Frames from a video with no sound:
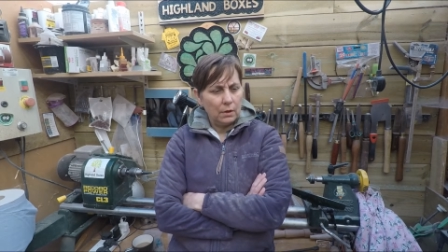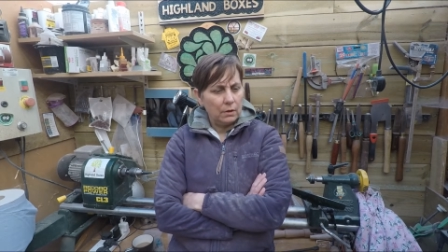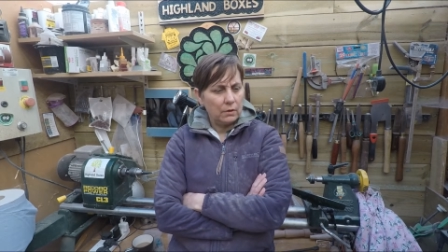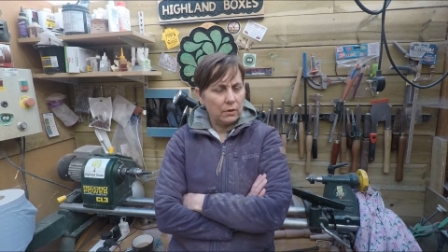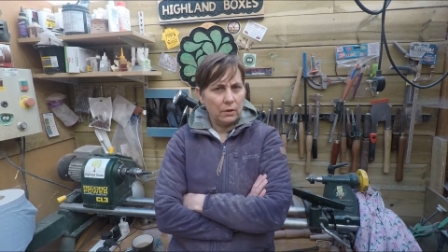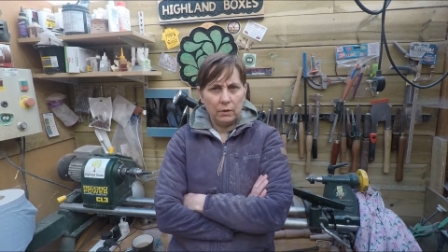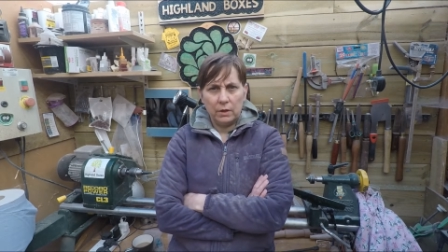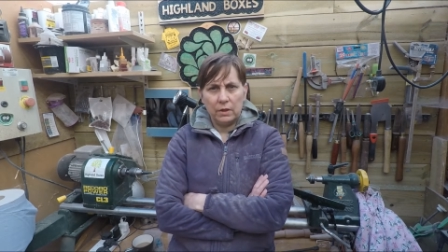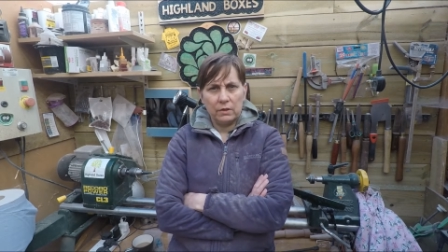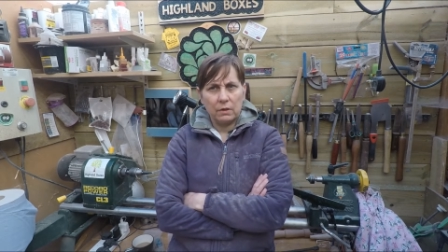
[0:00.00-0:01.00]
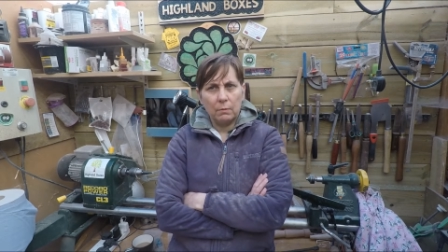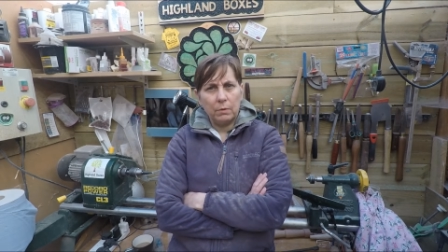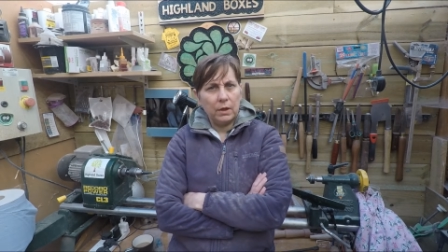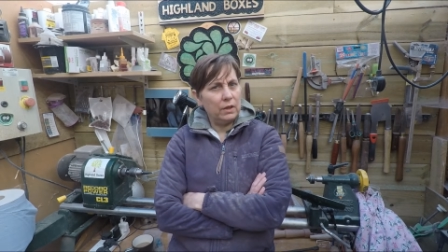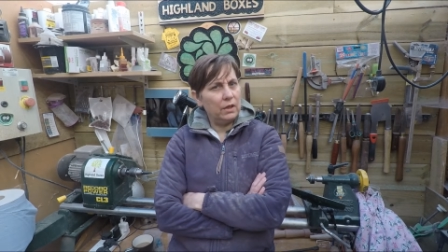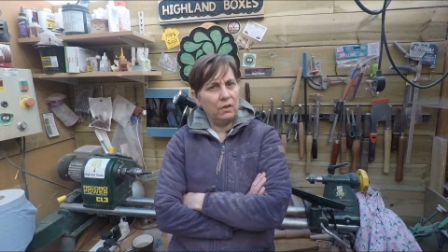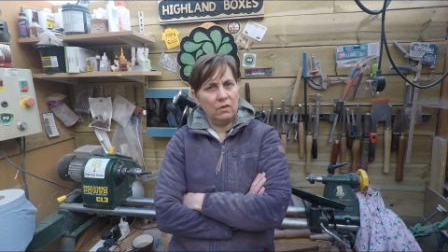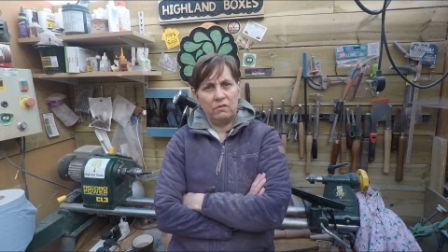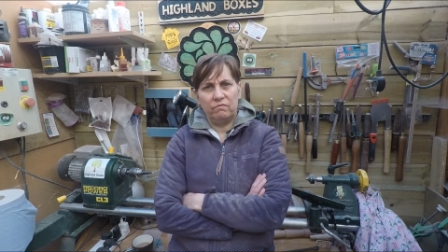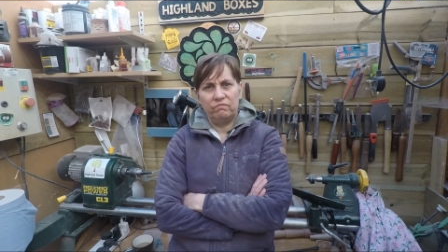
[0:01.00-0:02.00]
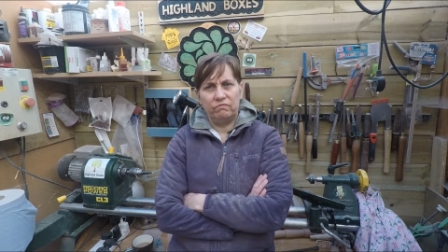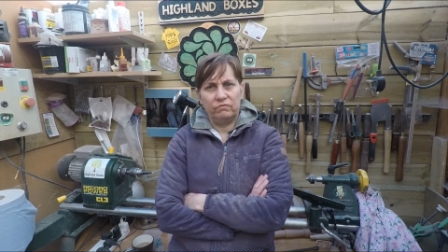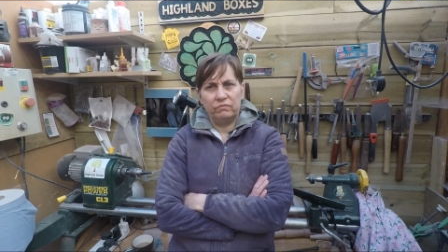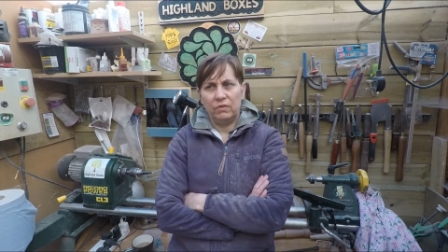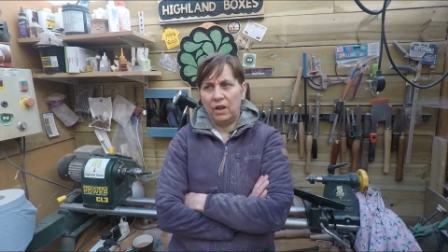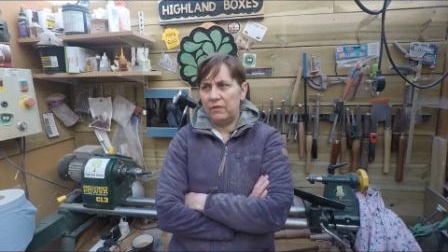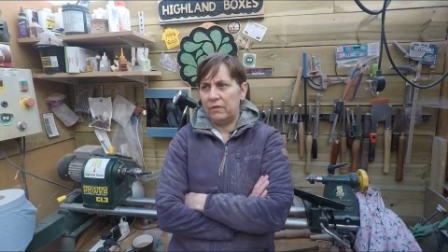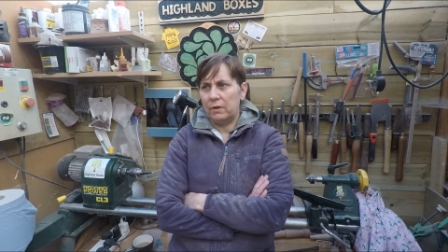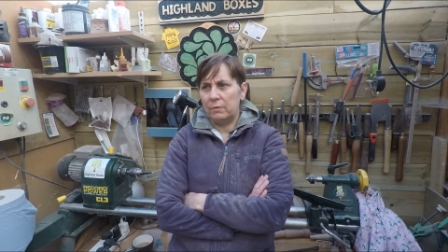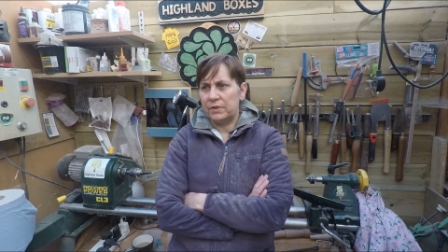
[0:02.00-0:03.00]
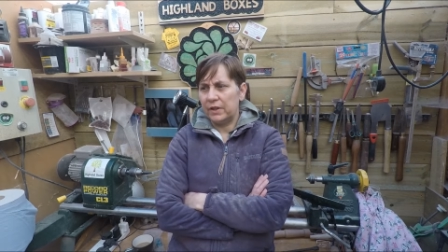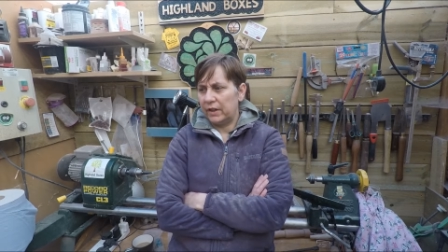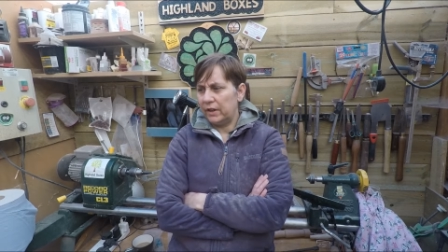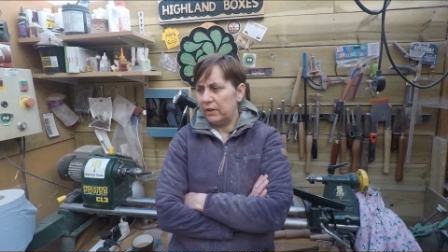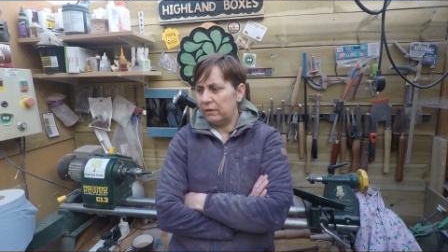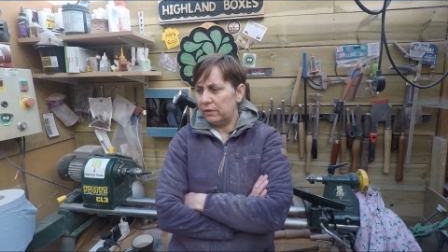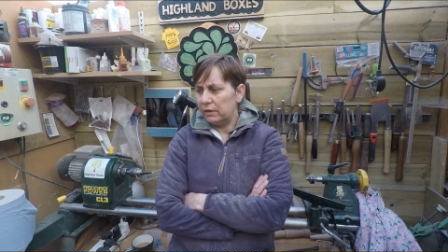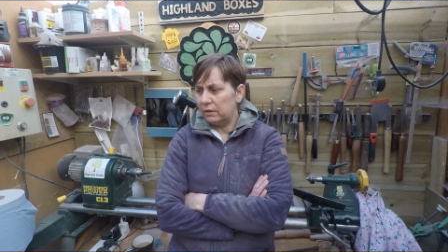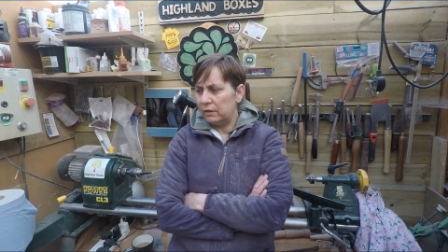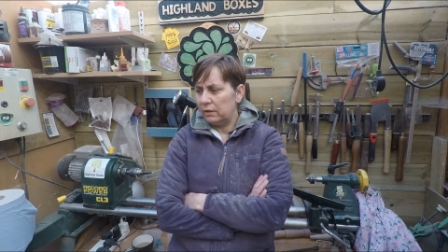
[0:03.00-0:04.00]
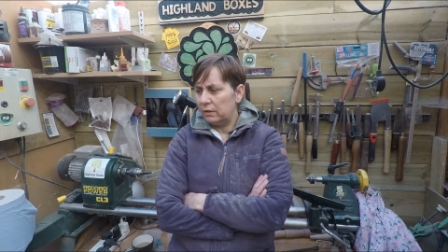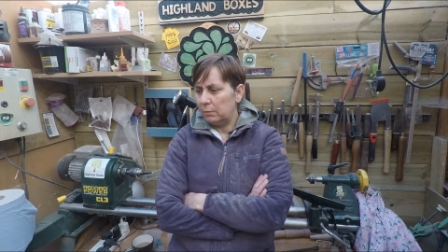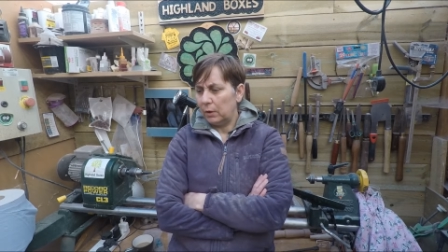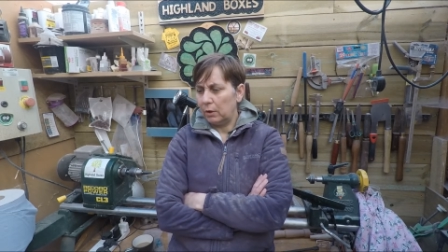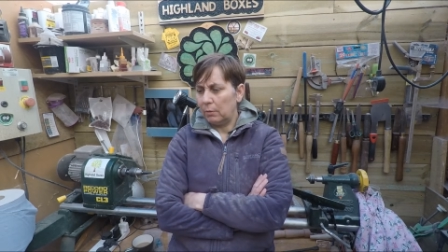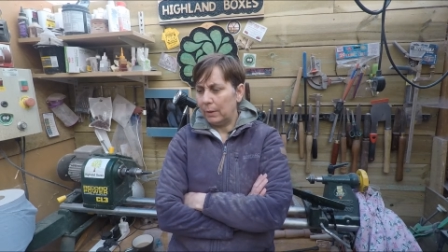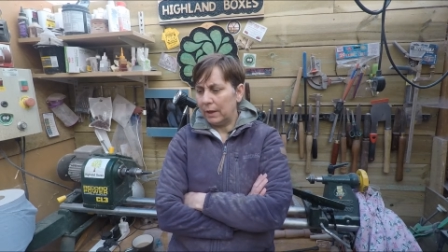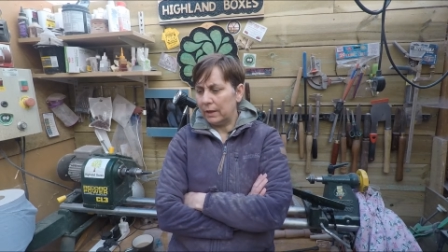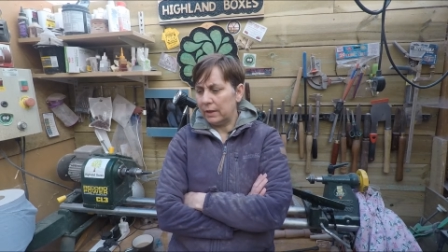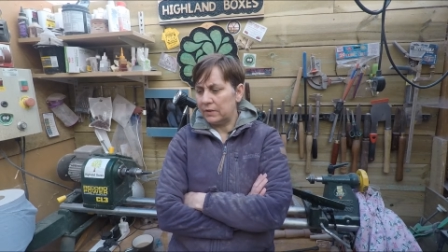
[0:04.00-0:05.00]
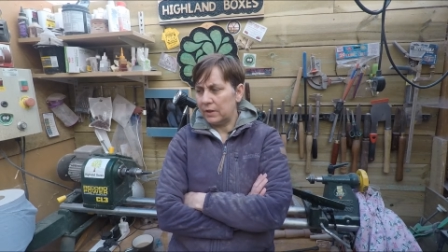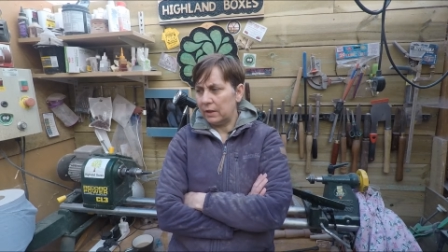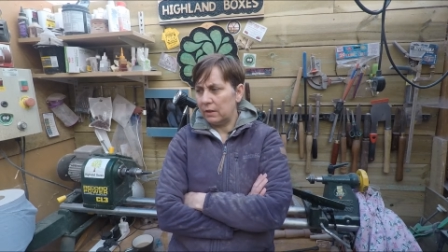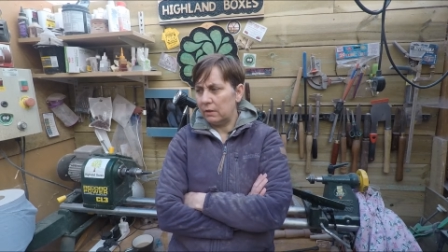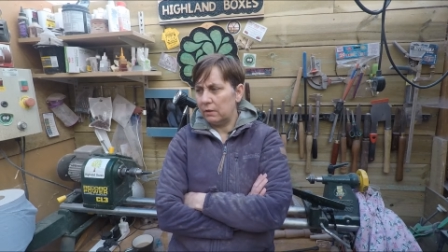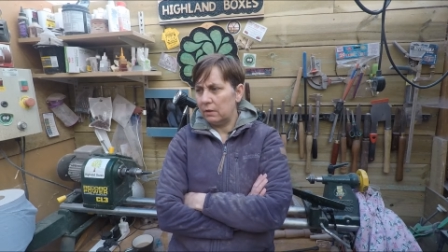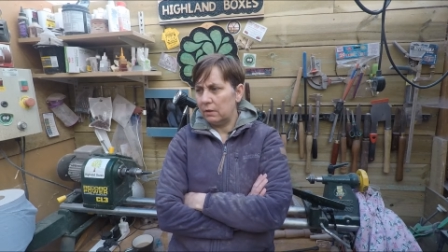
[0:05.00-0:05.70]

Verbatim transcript: Don't know, it is completely gone. Whatever I was thinking of. Might come back in a second.